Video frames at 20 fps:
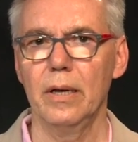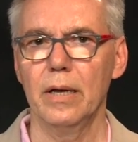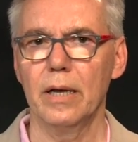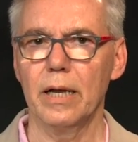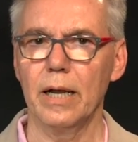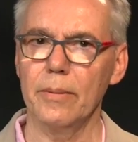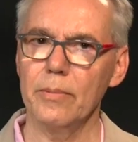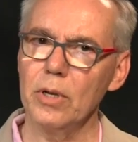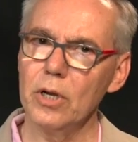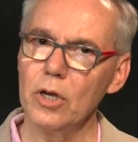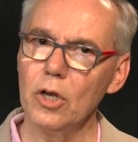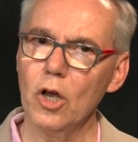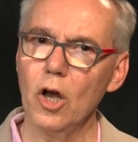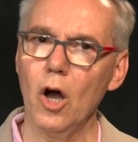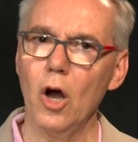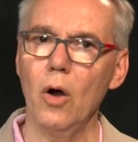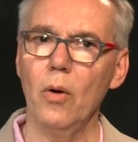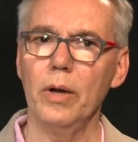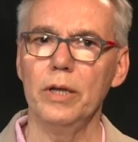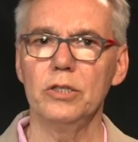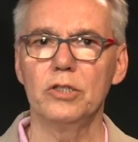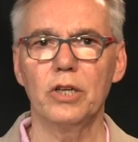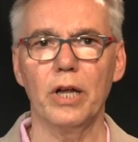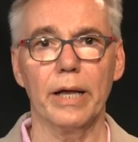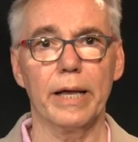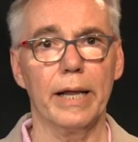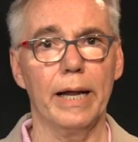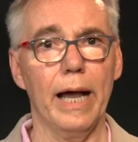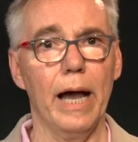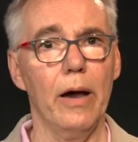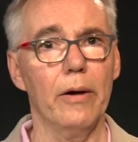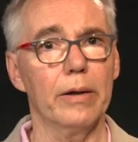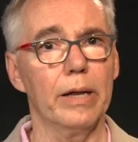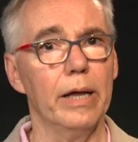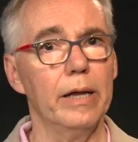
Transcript: And I'm going to go and check it out.